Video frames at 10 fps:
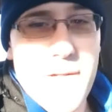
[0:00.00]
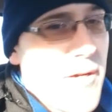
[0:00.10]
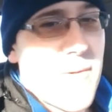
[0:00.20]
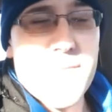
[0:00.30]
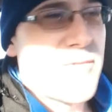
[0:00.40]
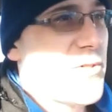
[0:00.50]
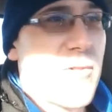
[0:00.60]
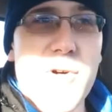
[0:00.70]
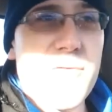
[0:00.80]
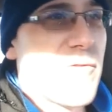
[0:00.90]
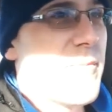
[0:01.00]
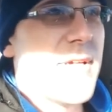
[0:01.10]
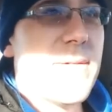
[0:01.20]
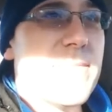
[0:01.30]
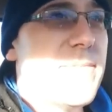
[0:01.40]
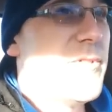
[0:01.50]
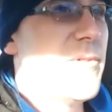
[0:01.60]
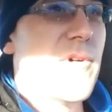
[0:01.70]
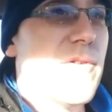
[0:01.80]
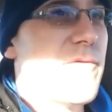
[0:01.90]
No, too cold for me. Too
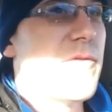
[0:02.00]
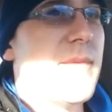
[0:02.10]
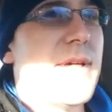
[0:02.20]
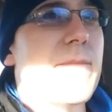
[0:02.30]
cold for me.